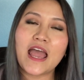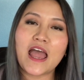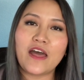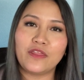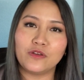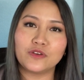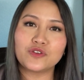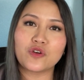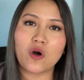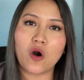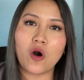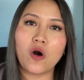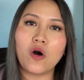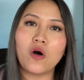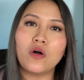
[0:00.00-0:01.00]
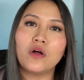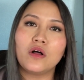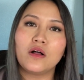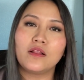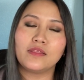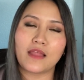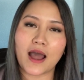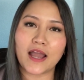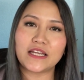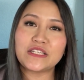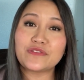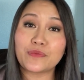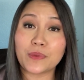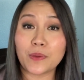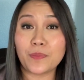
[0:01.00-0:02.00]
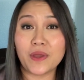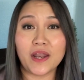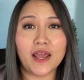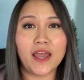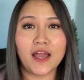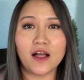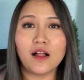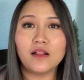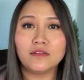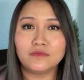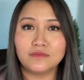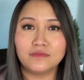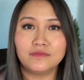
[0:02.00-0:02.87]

And those are all lies from the pit of hell.